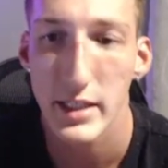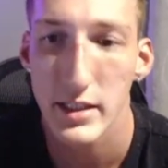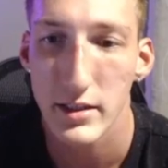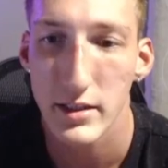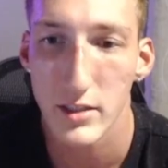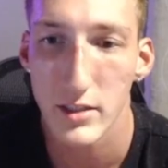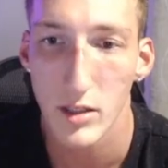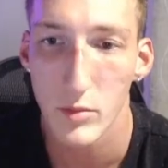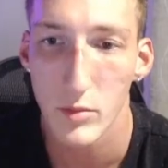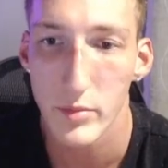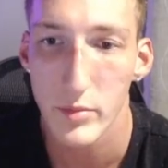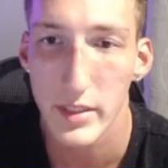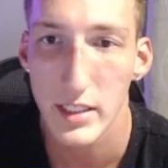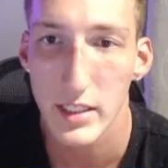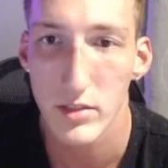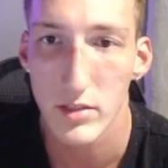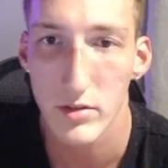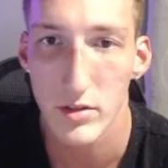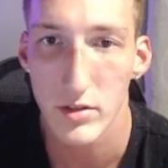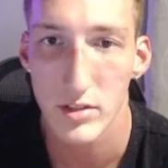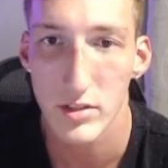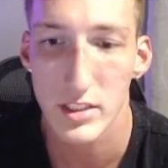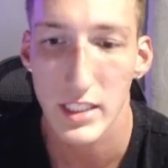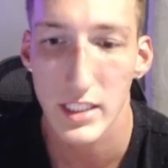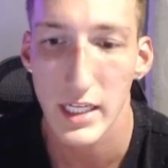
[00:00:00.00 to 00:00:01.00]
know, being a
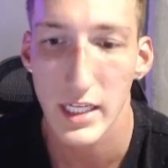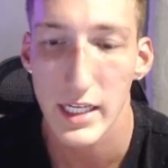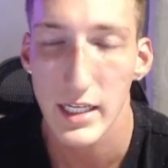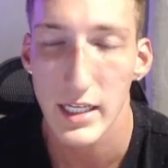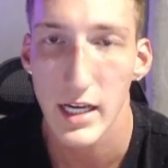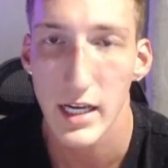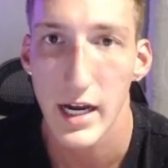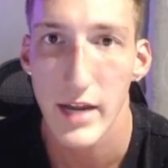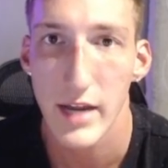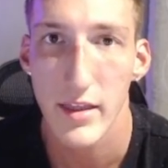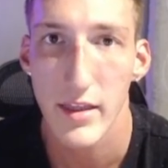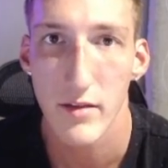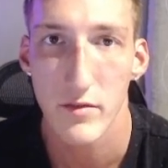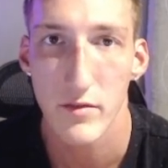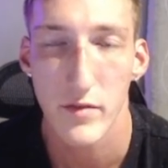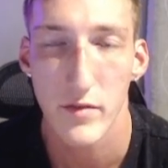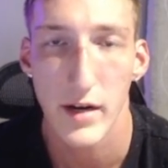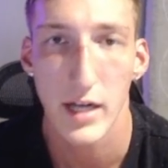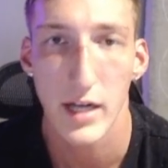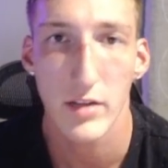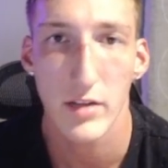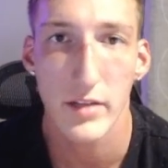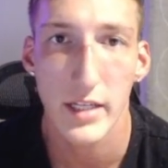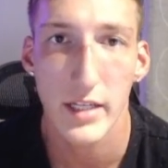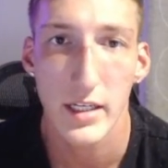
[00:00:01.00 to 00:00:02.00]
little skinny guy and then
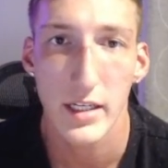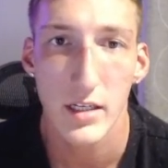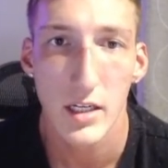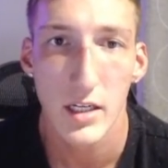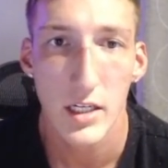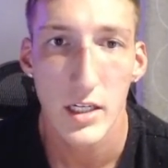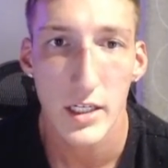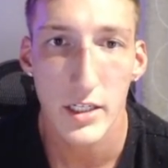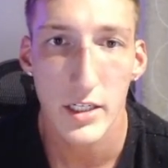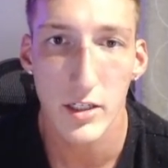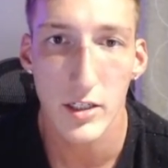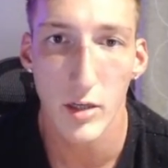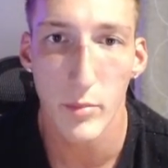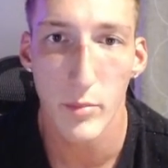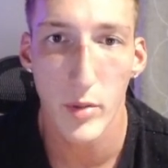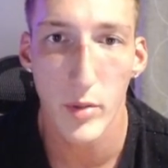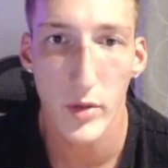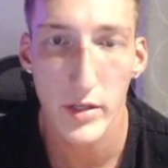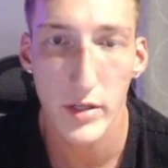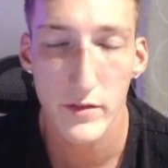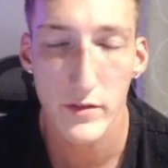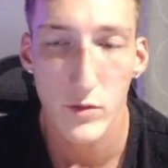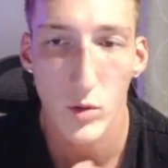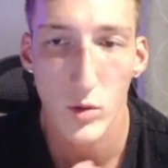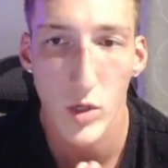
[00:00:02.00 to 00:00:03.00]
finally, you know,
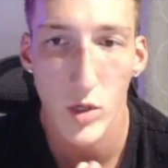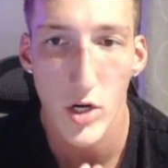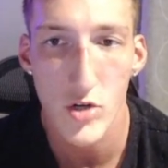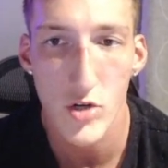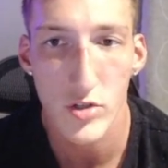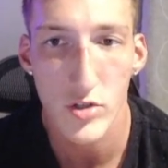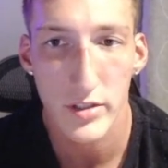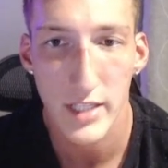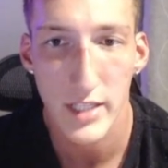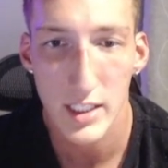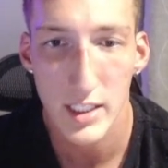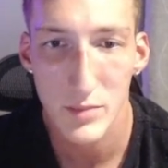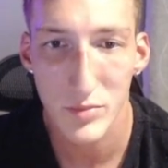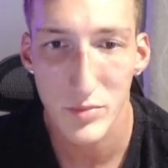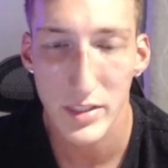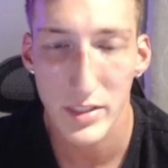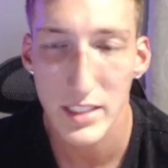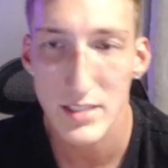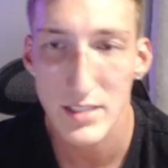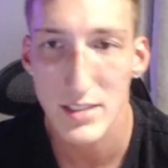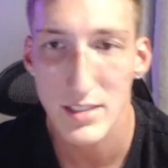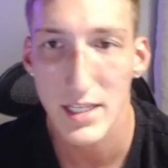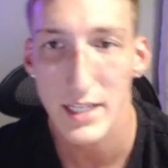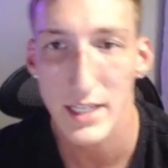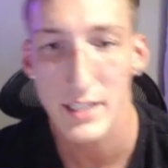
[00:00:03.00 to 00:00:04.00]
pulling 400. That's pretty
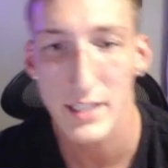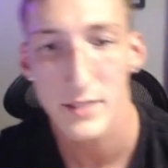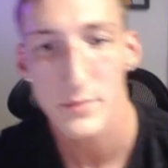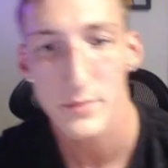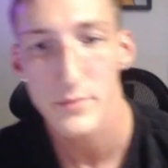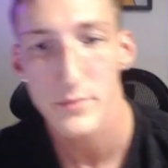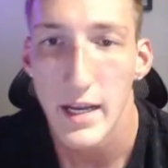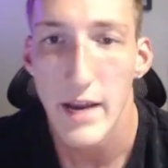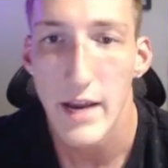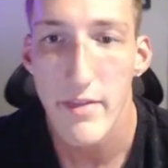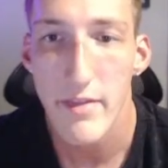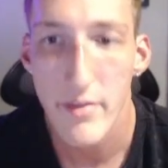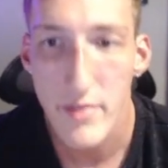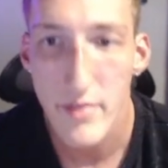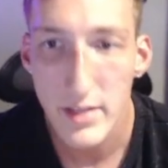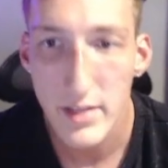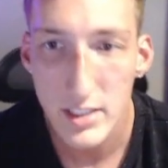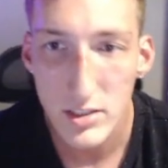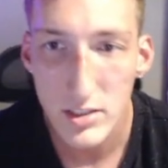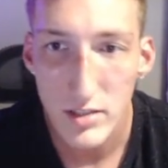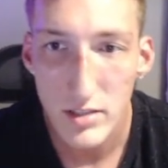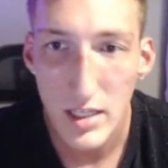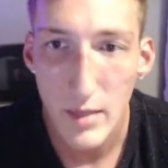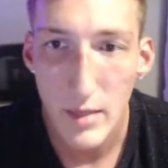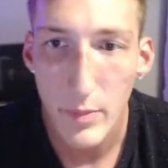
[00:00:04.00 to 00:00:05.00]
sick. In this
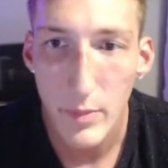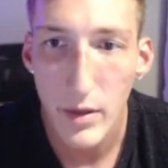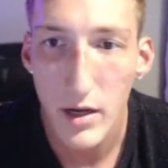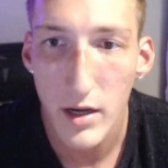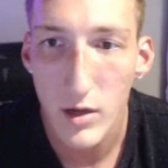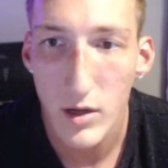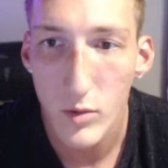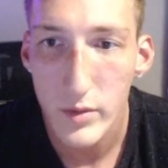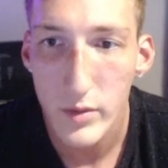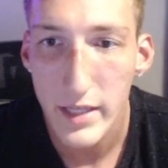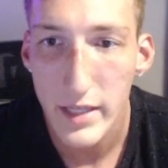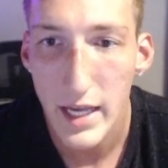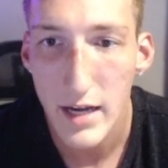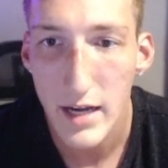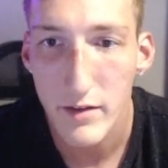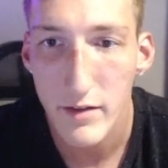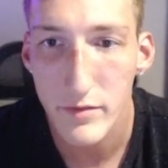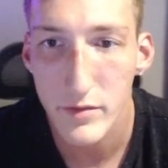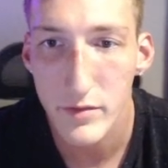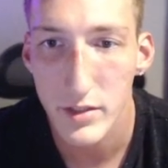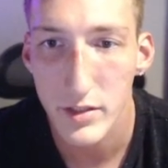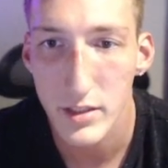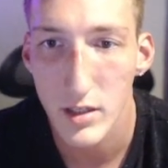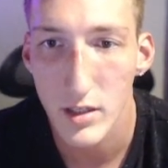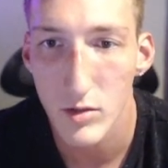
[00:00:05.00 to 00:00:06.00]
clip, we
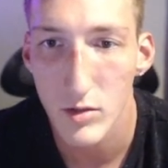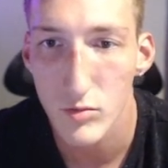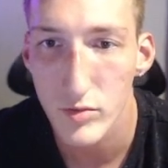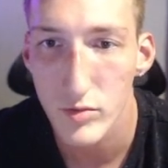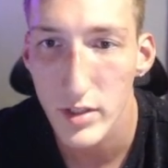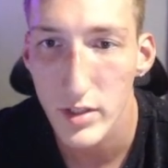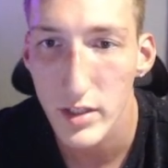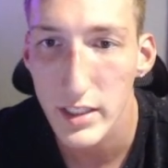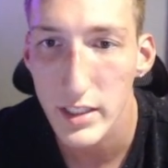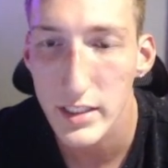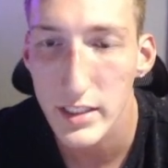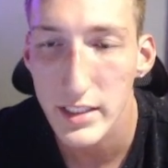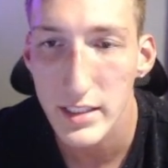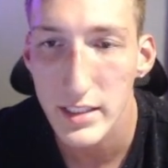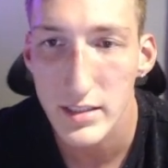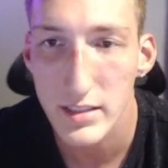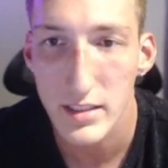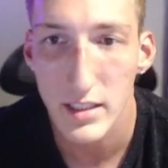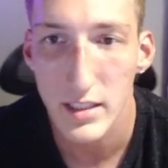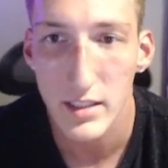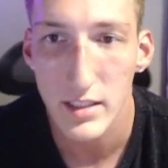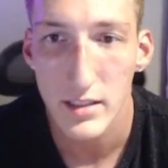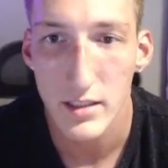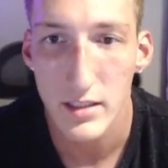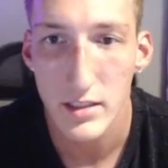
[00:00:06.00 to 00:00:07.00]
have, you know, really
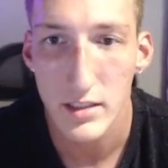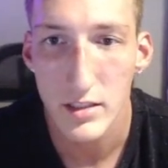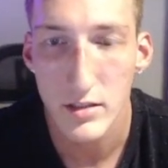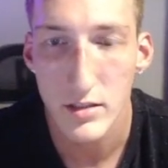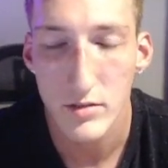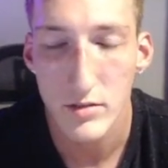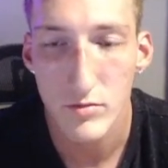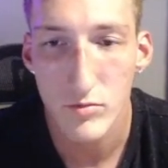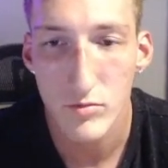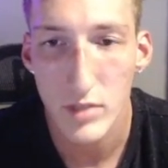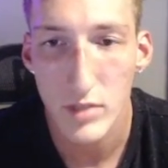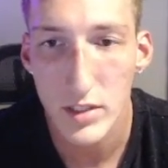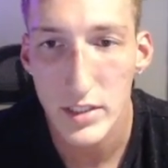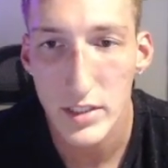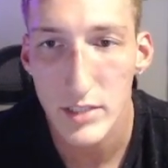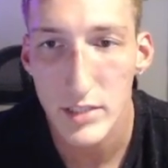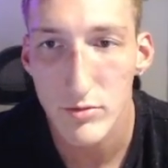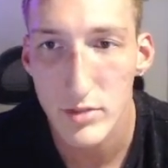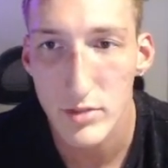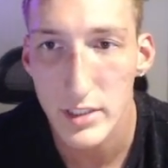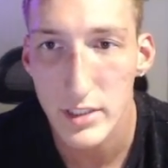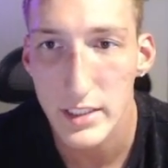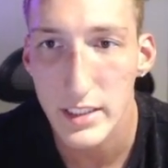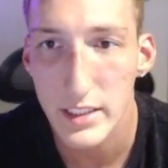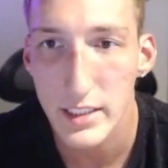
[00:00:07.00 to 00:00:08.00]
decent, really,
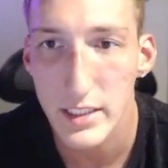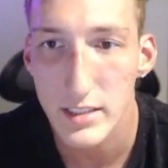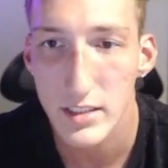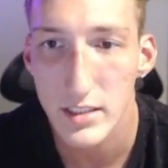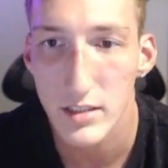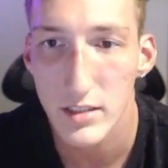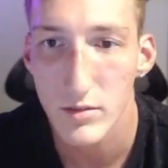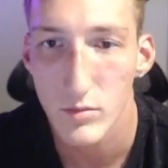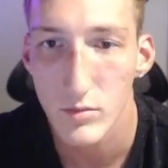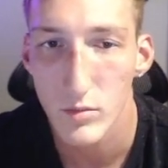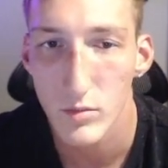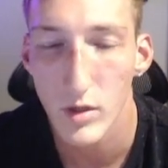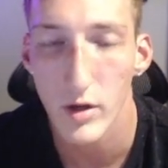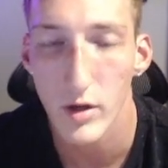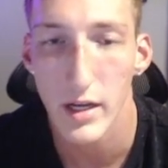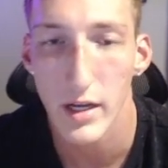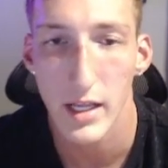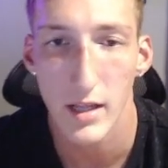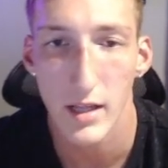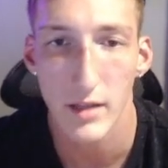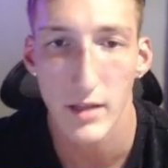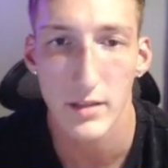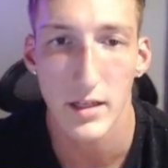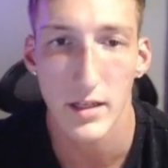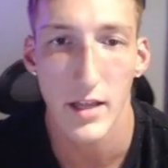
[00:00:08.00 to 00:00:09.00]
really decent, well, eh,
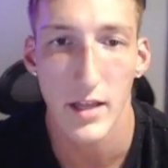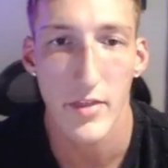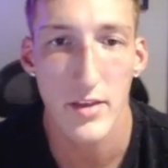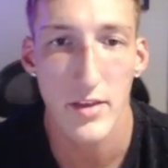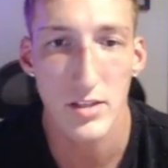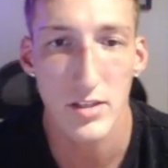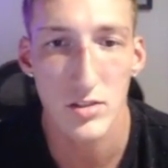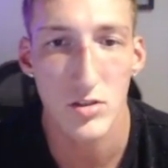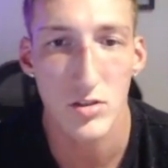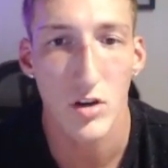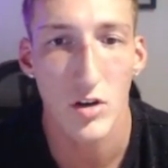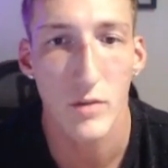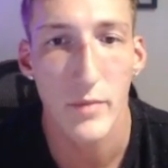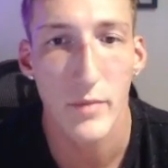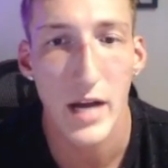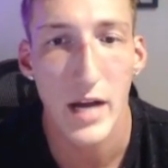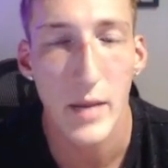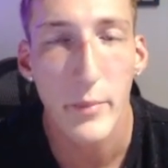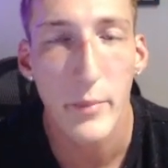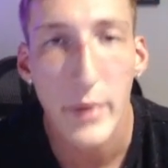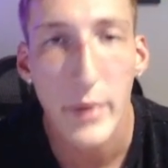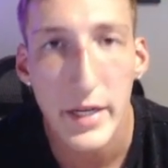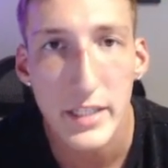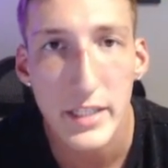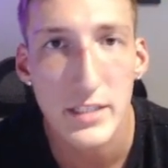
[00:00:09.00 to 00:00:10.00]
this is all in my
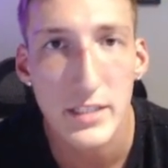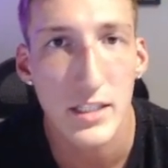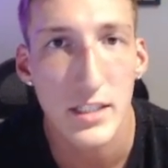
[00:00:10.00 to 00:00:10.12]
opinion as